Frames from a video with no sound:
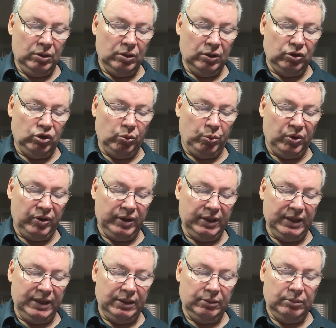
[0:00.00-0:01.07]
the Jupiter
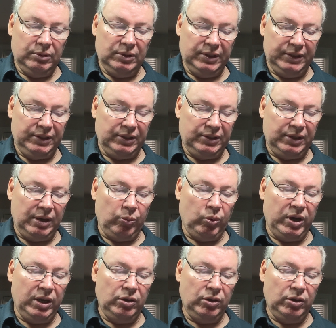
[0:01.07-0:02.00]
Inlet. It's the same way.